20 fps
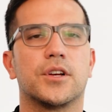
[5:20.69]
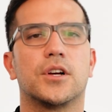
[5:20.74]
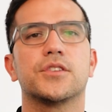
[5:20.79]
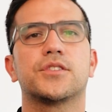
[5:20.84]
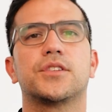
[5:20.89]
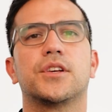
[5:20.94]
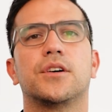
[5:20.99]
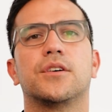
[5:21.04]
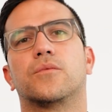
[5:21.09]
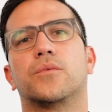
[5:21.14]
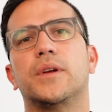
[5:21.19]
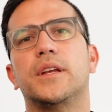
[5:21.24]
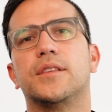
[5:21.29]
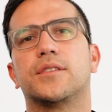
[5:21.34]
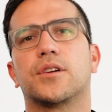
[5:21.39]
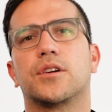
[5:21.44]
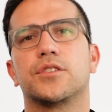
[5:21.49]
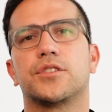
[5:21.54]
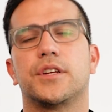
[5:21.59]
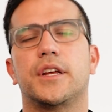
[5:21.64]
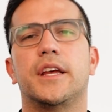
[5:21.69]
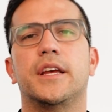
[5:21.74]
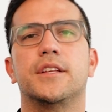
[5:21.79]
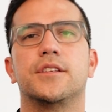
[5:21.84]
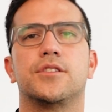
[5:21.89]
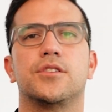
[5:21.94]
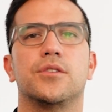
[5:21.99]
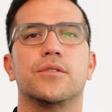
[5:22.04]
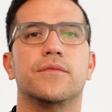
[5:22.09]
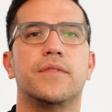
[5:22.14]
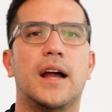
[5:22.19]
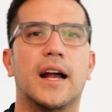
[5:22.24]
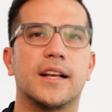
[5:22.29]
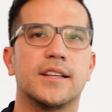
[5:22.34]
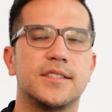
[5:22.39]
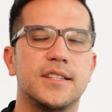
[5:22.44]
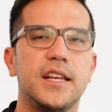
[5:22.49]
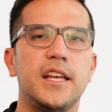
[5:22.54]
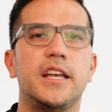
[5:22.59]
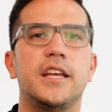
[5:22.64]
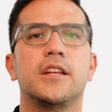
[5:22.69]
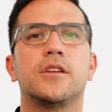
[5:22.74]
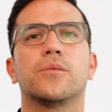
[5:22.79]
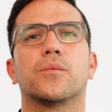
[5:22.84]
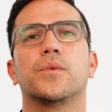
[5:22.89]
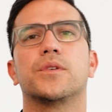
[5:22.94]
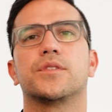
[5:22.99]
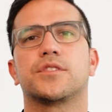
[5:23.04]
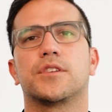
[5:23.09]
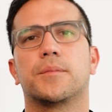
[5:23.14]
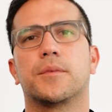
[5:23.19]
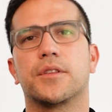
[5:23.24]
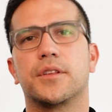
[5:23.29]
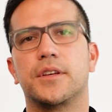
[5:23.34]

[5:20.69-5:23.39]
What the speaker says: also research into vaccine with some of